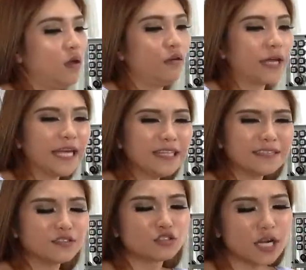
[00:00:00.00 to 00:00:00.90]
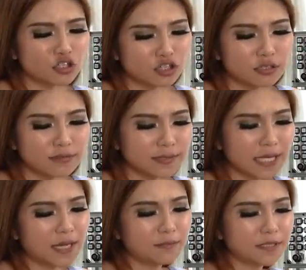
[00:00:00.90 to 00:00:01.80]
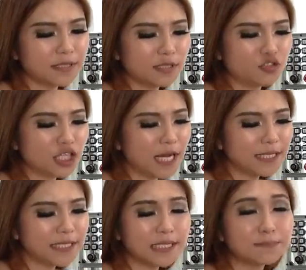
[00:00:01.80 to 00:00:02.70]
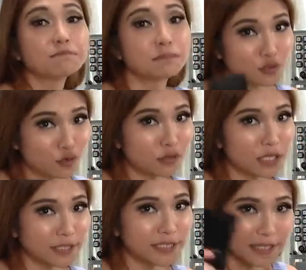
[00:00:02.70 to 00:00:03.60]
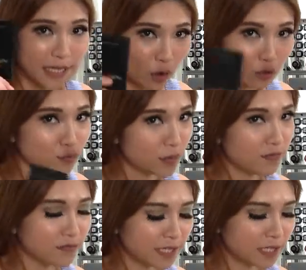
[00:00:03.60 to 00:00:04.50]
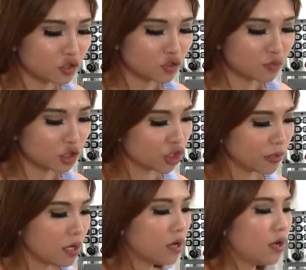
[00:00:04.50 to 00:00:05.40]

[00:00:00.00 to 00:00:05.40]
Okay, the instruction comes in Chinese, but don't worry, they also have the English version.